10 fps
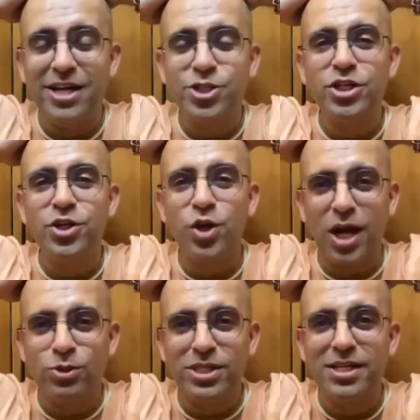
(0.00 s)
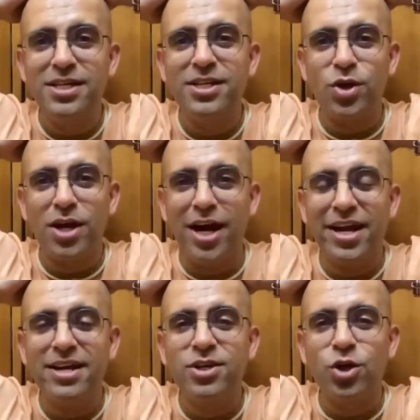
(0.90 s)
guardian, your counselor, your
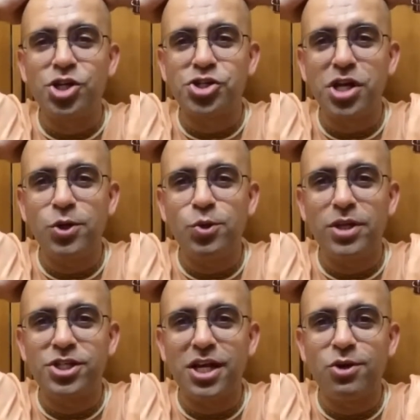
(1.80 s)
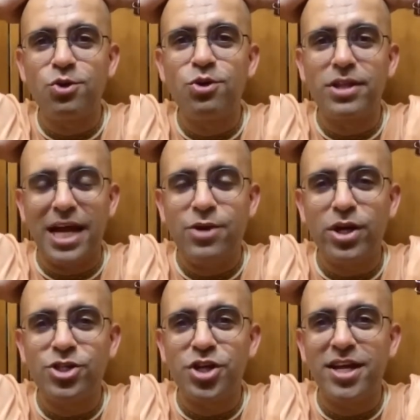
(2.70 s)
guide, your Shiksha Guru, Diksha Guru, that
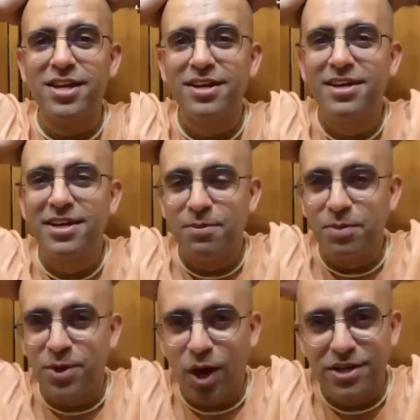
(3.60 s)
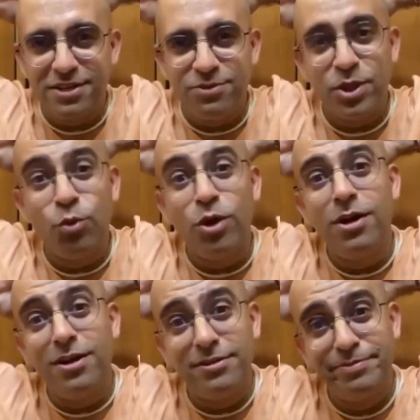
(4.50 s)
you can share, but not with the
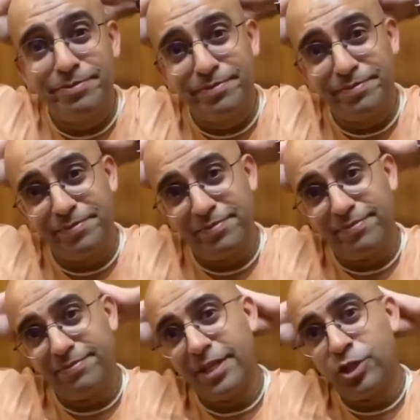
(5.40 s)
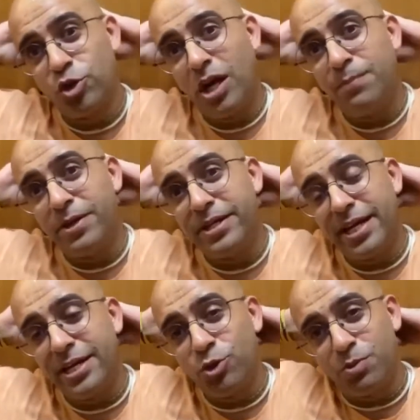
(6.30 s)
world. It should not be
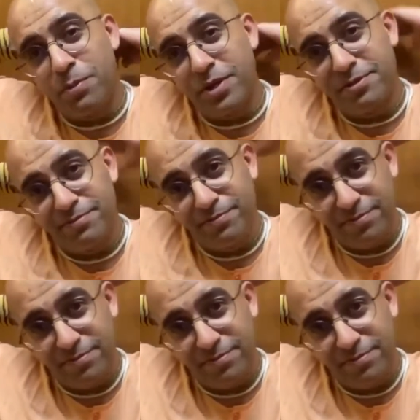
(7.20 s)
printed in newspaper.